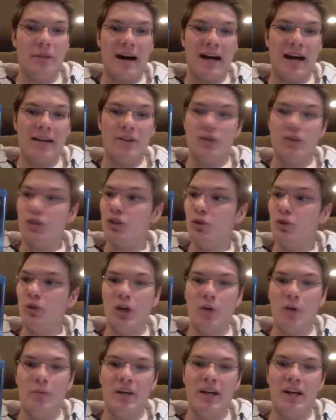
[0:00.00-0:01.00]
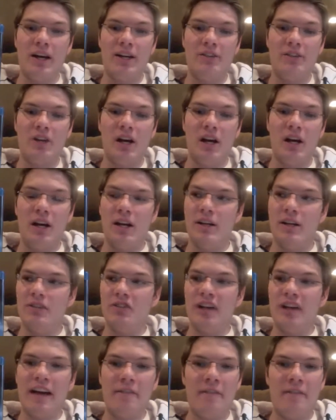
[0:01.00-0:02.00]
the studio, because
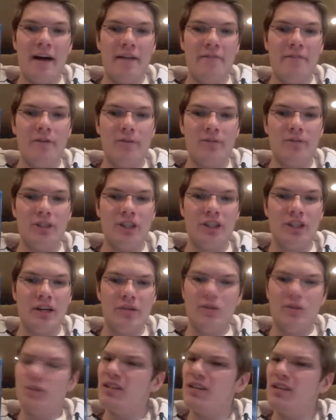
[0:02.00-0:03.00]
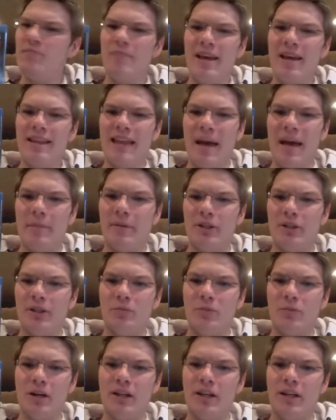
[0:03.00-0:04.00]
sci-fi films in general didn't make that much
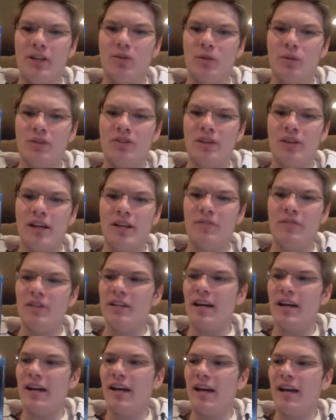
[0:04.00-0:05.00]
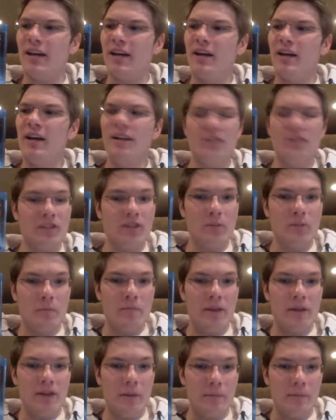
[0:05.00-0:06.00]
money towards the end of the decade. Since
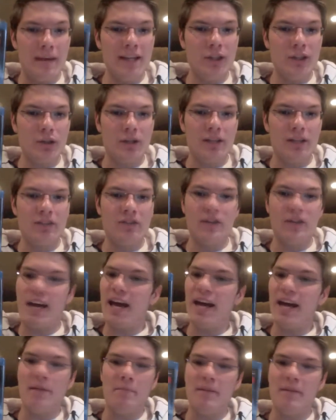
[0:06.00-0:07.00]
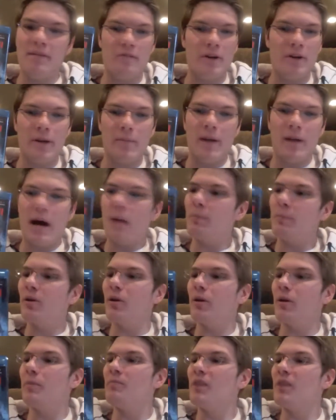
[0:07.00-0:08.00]
The Matrix, they hadn't been very
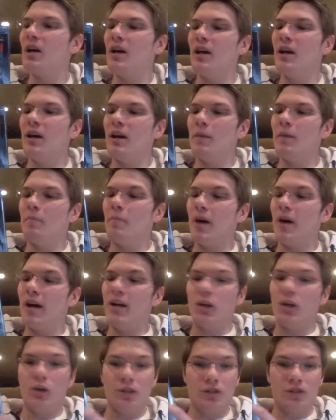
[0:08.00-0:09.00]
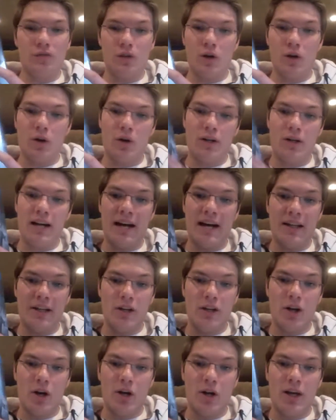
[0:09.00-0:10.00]
popular. But Christopher Nolan got
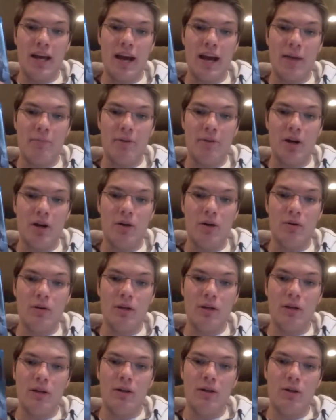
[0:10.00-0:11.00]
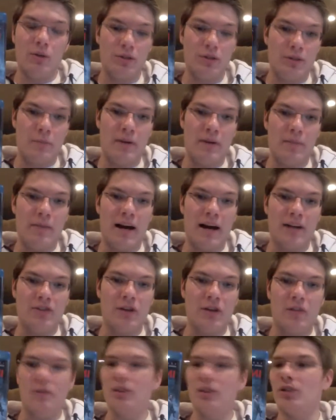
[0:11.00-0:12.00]
Leonardo DiCaprio, who is a big box
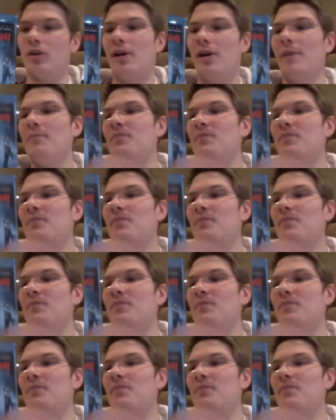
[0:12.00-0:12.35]
office draw,